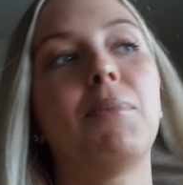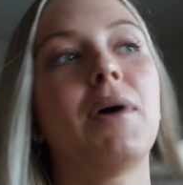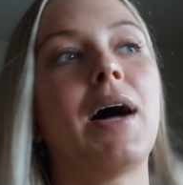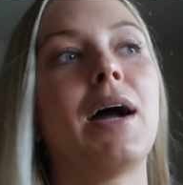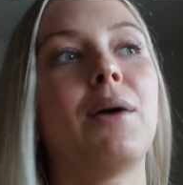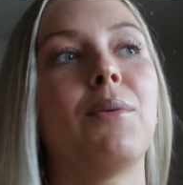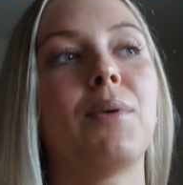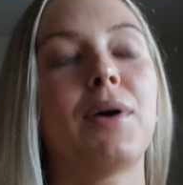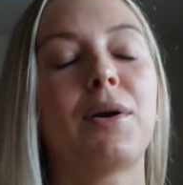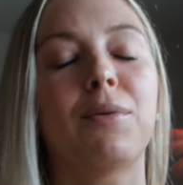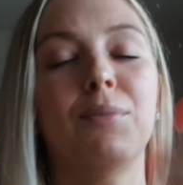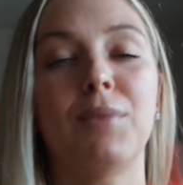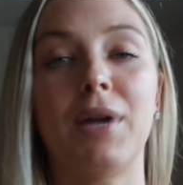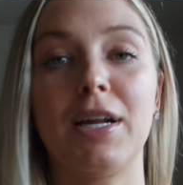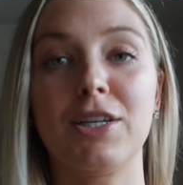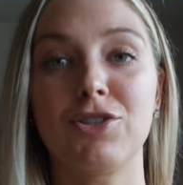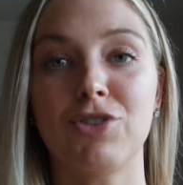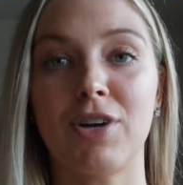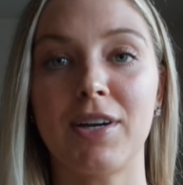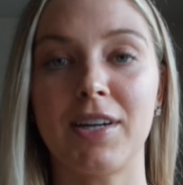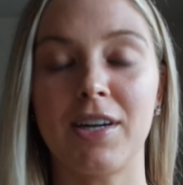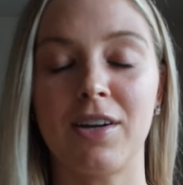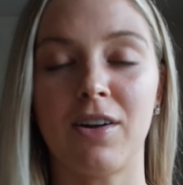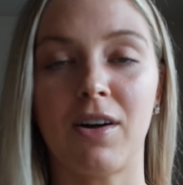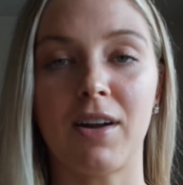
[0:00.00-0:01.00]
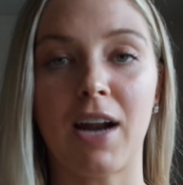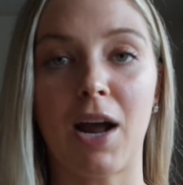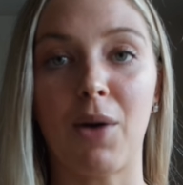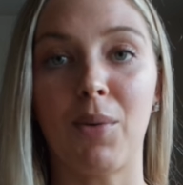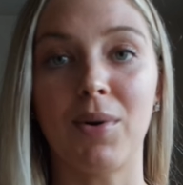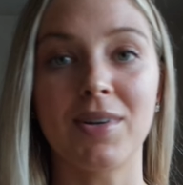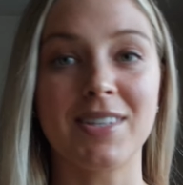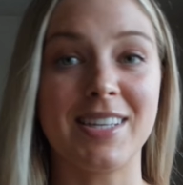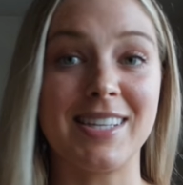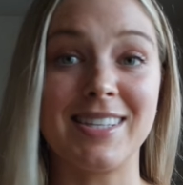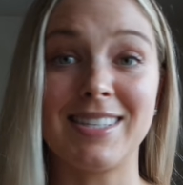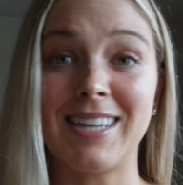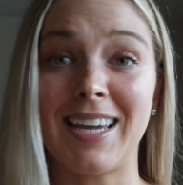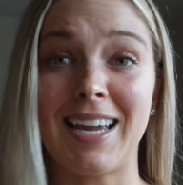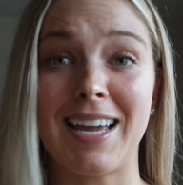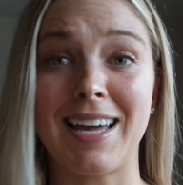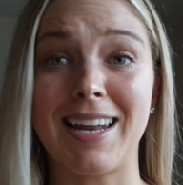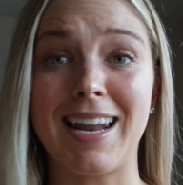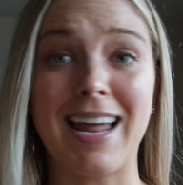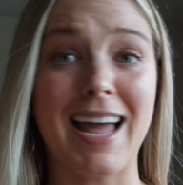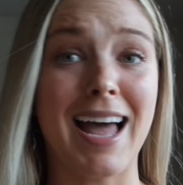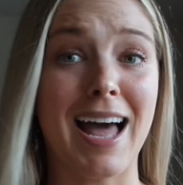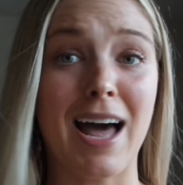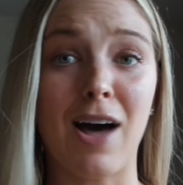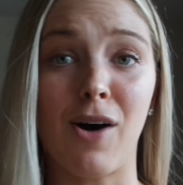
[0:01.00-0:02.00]
But when I tried it on, I wasn't
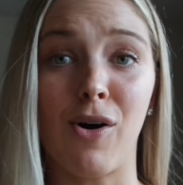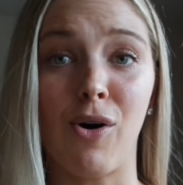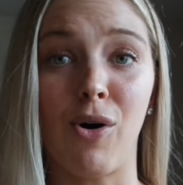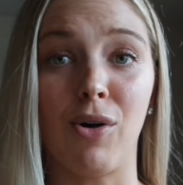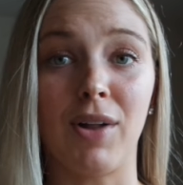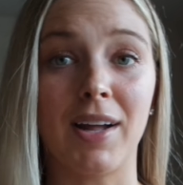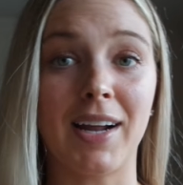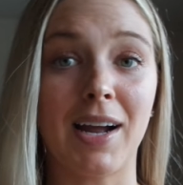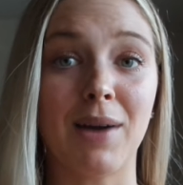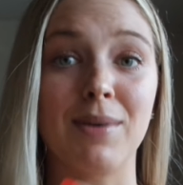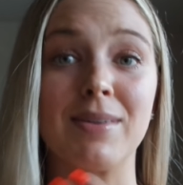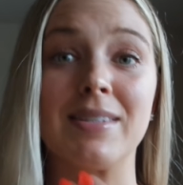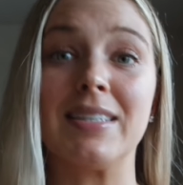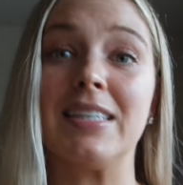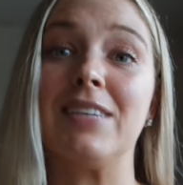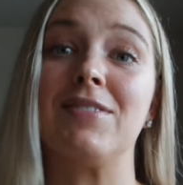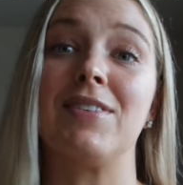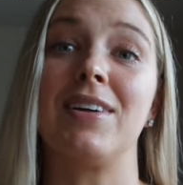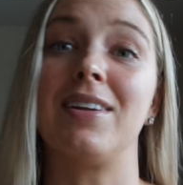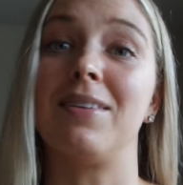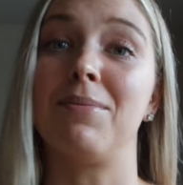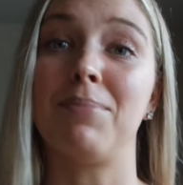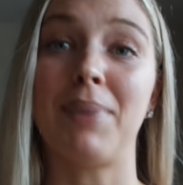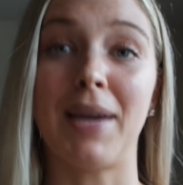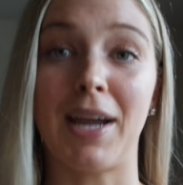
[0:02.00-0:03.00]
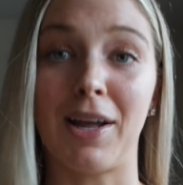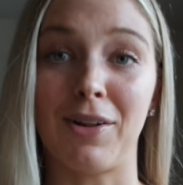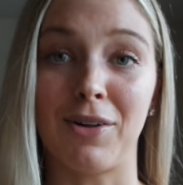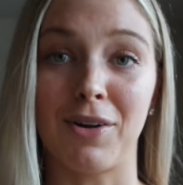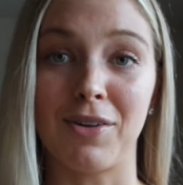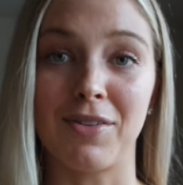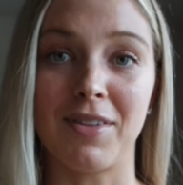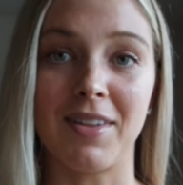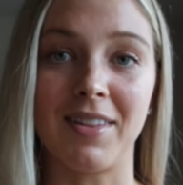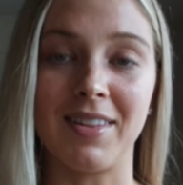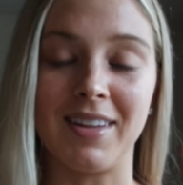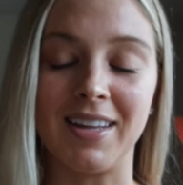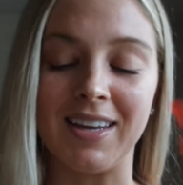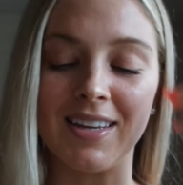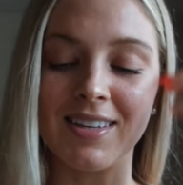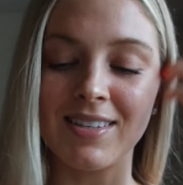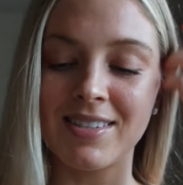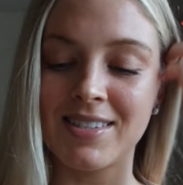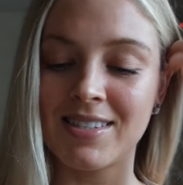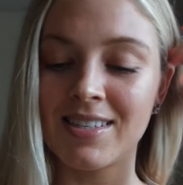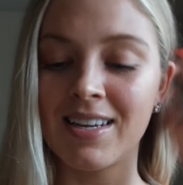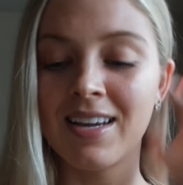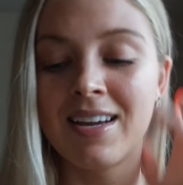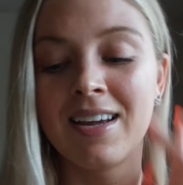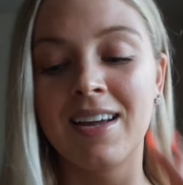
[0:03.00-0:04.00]
tan at all. Like I was even paler than
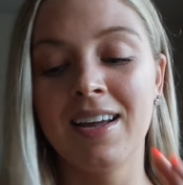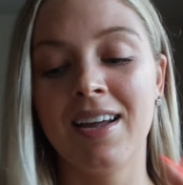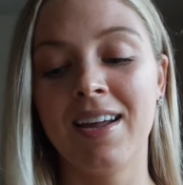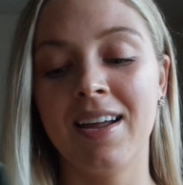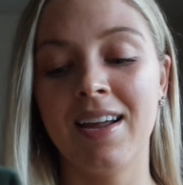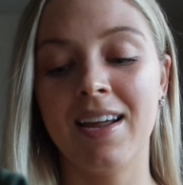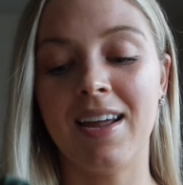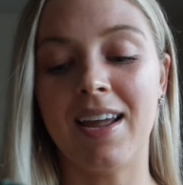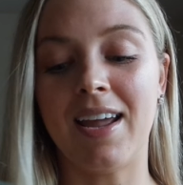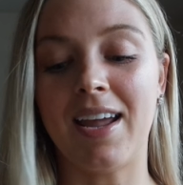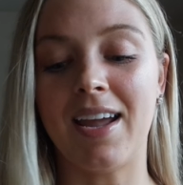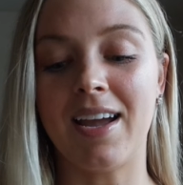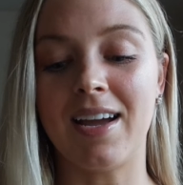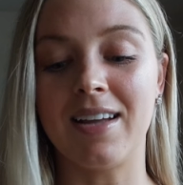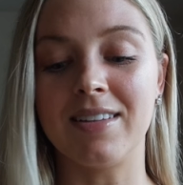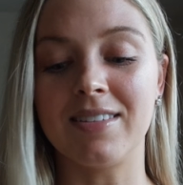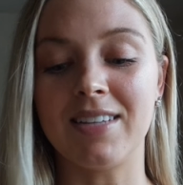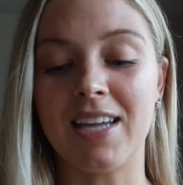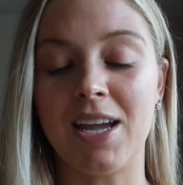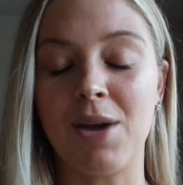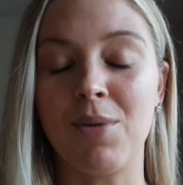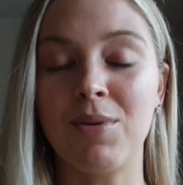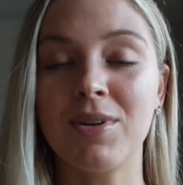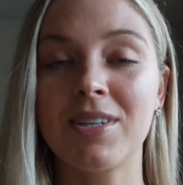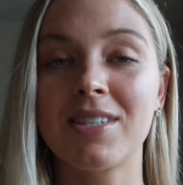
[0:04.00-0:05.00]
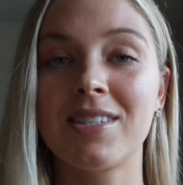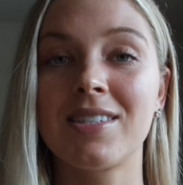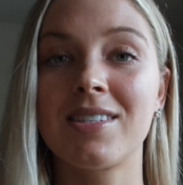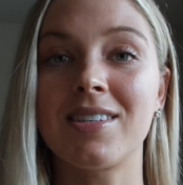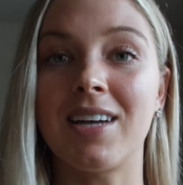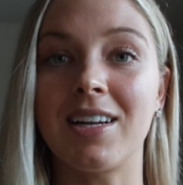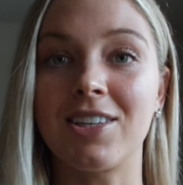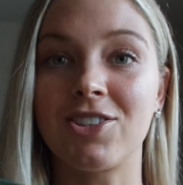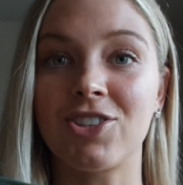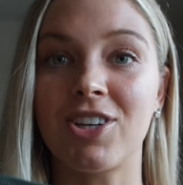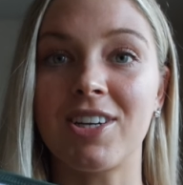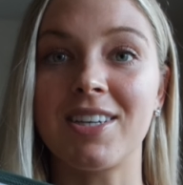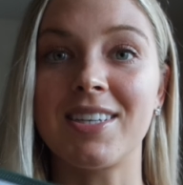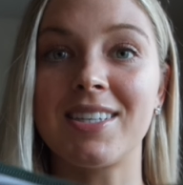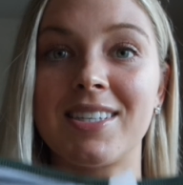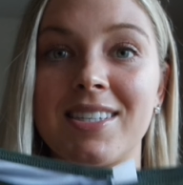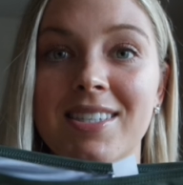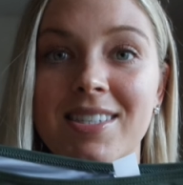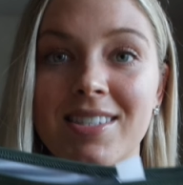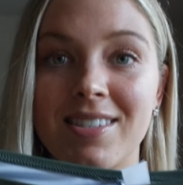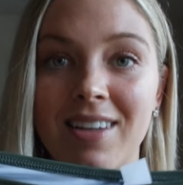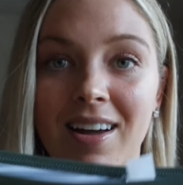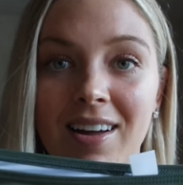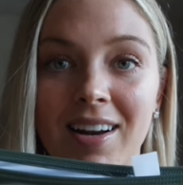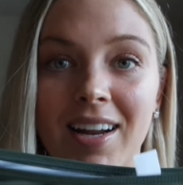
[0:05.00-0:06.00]
this, and it was such a
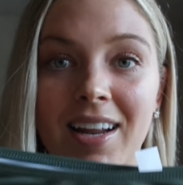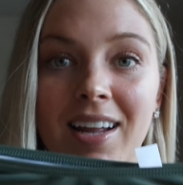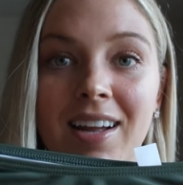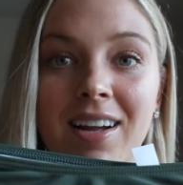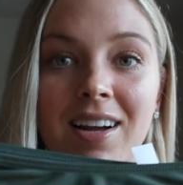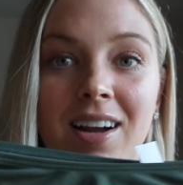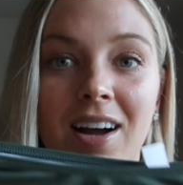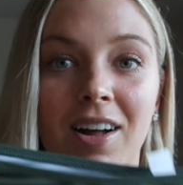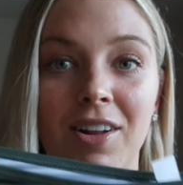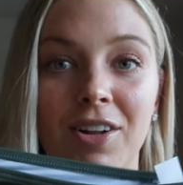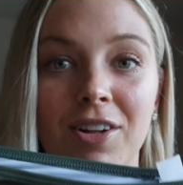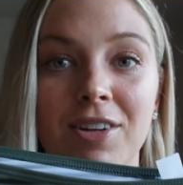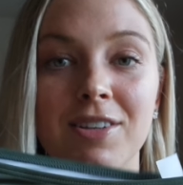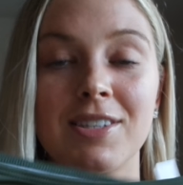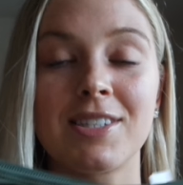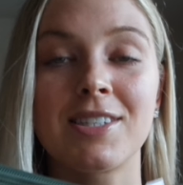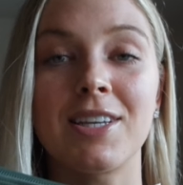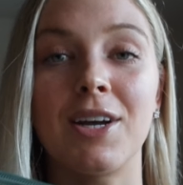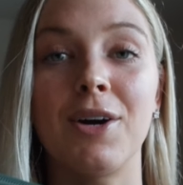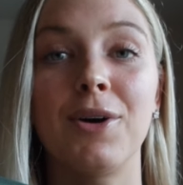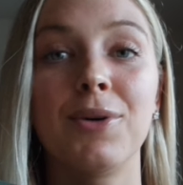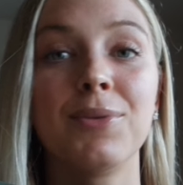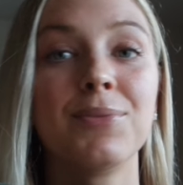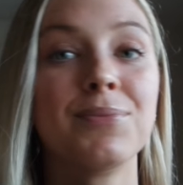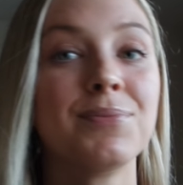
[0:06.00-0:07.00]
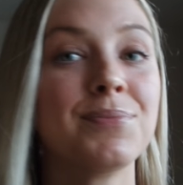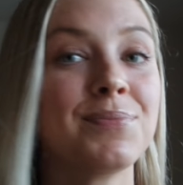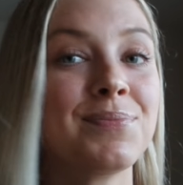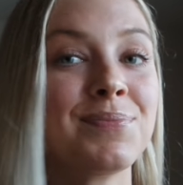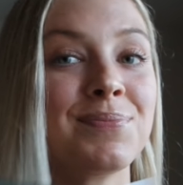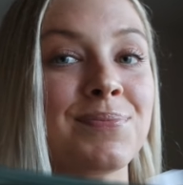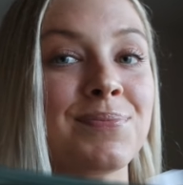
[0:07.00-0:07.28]
stunning color. So